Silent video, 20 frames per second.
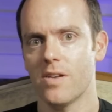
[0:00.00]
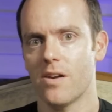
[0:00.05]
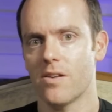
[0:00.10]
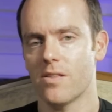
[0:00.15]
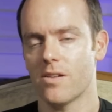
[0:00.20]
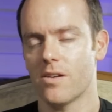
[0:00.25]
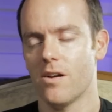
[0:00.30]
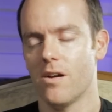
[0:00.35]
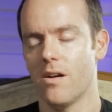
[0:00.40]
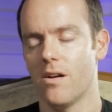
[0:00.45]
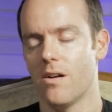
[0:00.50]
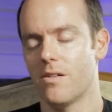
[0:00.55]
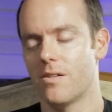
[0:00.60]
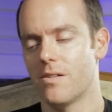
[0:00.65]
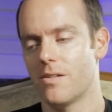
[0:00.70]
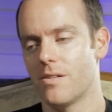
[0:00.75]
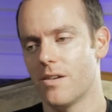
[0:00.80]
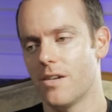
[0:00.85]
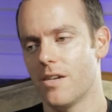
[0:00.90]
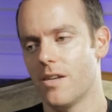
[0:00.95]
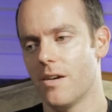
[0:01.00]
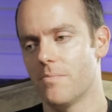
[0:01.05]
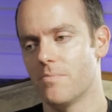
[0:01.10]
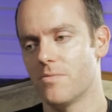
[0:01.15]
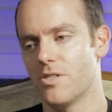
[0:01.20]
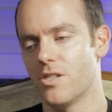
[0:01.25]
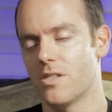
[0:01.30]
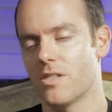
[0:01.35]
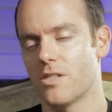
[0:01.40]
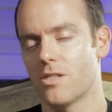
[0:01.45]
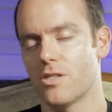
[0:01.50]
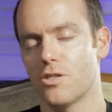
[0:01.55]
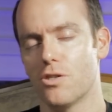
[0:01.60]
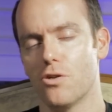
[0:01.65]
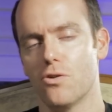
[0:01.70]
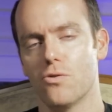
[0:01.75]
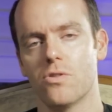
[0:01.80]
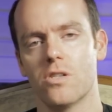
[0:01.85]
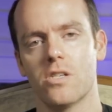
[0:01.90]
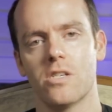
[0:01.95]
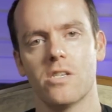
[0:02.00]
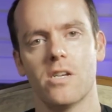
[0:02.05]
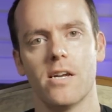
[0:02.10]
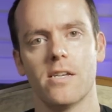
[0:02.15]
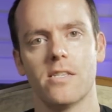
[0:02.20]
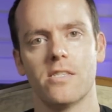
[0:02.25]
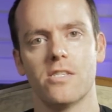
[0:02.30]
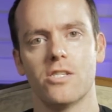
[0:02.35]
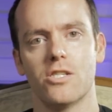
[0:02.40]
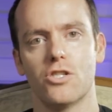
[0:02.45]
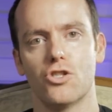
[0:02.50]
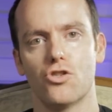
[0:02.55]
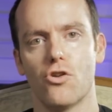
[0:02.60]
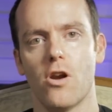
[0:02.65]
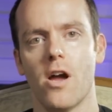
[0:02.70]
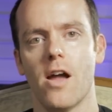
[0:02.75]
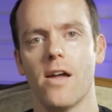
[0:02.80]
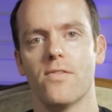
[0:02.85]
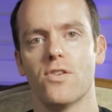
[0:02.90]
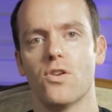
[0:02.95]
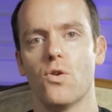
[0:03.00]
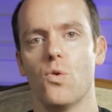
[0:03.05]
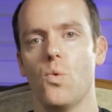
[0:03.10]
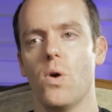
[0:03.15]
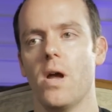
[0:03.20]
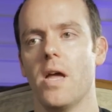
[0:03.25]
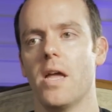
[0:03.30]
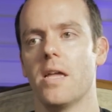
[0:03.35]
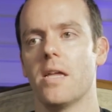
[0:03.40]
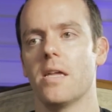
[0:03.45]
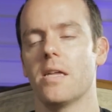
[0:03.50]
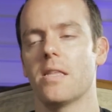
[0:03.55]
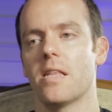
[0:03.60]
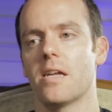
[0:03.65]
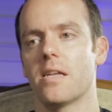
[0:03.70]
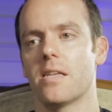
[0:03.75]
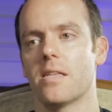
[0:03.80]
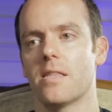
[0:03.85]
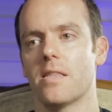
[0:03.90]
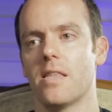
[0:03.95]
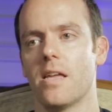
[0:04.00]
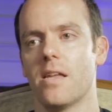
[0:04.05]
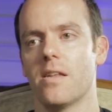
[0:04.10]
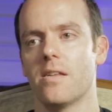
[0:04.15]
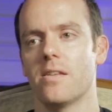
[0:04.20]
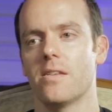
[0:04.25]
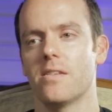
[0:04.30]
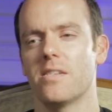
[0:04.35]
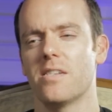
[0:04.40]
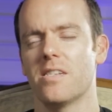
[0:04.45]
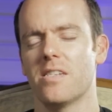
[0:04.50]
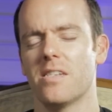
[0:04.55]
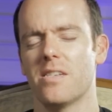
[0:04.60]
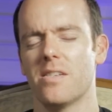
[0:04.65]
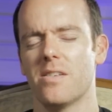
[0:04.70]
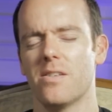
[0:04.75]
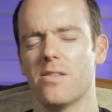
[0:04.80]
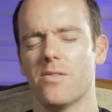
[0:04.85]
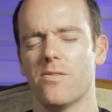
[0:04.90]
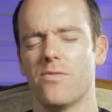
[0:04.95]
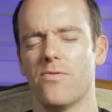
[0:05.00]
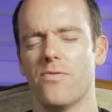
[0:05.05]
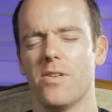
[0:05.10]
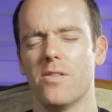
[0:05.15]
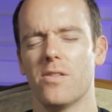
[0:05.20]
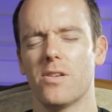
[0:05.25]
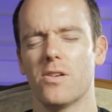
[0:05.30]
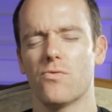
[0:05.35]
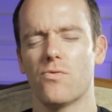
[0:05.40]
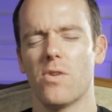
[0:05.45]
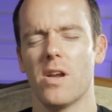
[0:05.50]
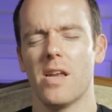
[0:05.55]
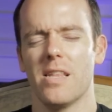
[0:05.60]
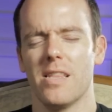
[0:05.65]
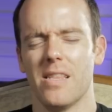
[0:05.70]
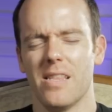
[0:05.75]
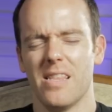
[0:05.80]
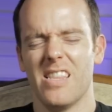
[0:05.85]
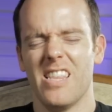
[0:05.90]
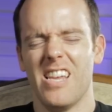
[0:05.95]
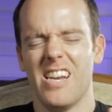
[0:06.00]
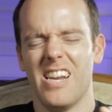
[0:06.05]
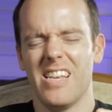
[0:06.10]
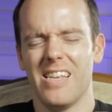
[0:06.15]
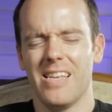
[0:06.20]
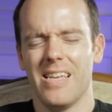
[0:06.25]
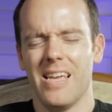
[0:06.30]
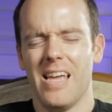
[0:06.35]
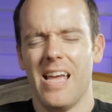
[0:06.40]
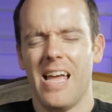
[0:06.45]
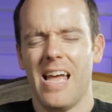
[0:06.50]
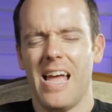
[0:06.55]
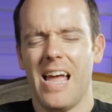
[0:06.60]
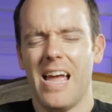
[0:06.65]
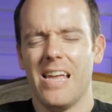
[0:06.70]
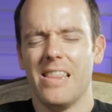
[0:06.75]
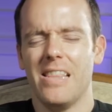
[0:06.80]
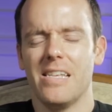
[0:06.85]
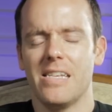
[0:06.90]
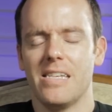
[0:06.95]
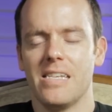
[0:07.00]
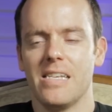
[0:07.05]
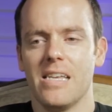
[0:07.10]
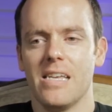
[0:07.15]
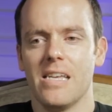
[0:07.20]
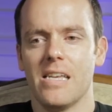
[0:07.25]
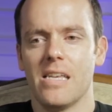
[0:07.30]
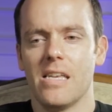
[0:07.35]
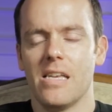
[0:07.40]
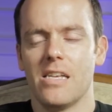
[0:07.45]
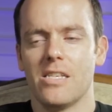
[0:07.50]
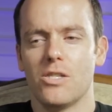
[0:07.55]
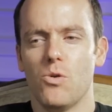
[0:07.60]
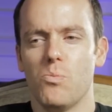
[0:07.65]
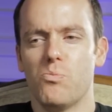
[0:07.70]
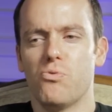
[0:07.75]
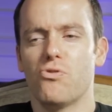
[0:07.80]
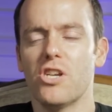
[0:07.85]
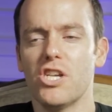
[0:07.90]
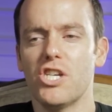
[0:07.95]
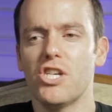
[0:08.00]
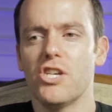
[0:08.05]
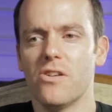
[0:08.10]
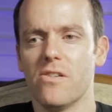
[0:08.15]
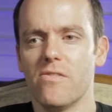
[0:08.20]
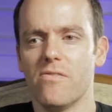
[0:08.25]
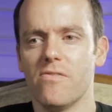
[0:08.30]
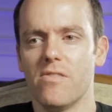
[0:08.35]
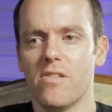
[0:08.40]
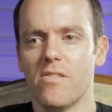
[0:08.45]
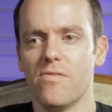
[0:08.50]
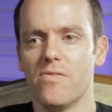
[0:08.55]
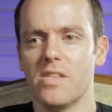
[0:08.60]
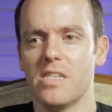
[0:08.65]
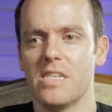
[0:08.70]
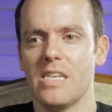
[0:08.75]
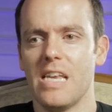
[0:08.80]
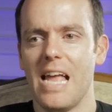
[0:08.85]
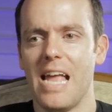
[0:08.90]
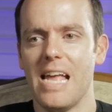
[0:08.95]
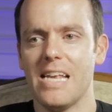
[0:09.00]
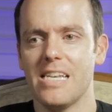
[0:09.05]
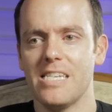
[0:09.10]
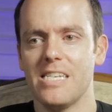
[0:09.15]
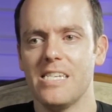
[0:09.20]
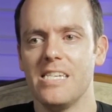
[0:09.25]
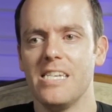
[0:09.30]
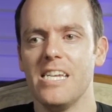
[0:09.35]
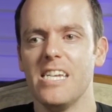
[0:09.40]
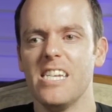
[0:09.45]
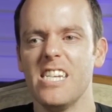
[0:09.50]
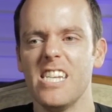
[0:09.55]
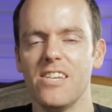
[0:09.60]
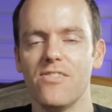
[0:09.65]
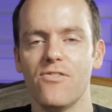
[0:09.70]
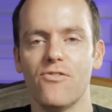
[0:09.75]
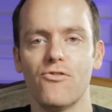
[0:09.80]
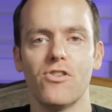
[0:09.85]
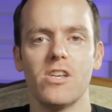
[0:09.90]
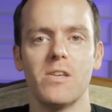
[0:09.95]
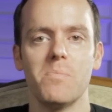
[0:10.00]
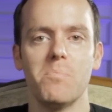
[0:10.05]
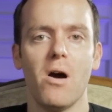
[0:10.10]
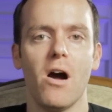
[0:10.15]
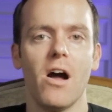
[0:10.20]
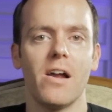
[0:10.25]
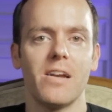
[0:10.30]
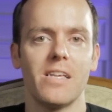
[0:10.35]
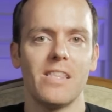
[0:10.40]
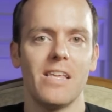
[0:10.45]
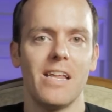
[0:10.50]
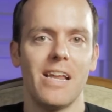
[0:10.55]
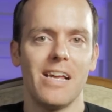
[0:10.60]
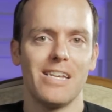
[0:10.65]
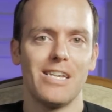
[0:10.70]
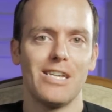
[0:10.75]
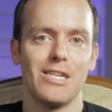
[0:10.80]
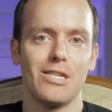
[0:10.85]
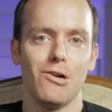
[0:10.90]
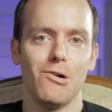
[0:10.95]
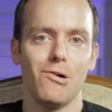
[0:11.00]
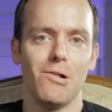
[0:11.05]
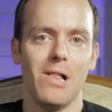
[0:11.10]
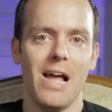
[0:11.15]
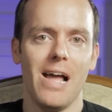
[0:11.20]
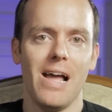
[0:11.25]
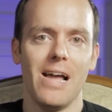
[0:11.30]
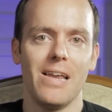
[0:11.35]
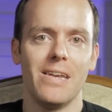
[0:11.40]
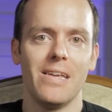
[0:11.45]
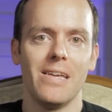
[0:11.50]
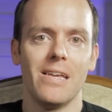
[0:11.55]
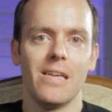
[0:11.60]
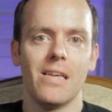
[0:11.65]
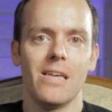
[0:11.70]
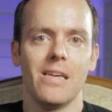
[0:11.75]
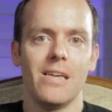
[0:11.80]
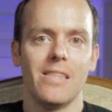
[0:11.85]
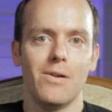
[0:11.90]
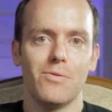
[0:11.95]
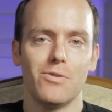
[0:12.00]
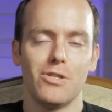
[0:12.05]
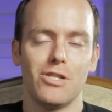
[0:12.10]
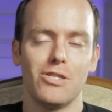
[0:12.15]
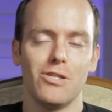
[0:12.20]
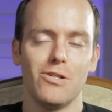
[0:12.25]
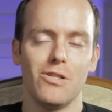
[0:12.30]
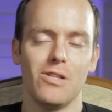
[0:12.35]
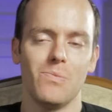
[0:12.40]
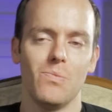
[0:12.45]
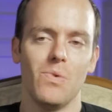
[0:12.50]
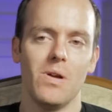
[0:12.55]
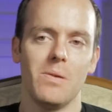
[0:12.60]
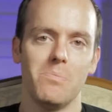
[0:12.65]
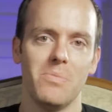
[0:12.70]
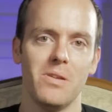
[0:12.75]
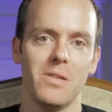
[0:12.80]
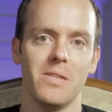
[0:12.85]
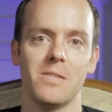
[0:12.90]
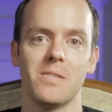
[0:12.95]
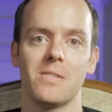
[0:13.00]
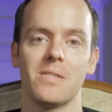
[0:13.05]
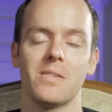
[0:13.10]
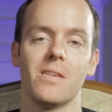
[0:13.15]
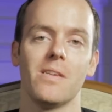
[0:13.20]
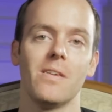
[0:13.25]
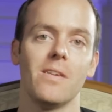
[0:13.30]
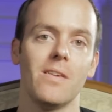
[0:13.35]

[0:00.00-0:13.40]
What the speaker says: out of the car, and I'm just so psyched, just driving away, like just feeling great that I had this, so appreciative of this STD-free body that I still had, that was still in one piece.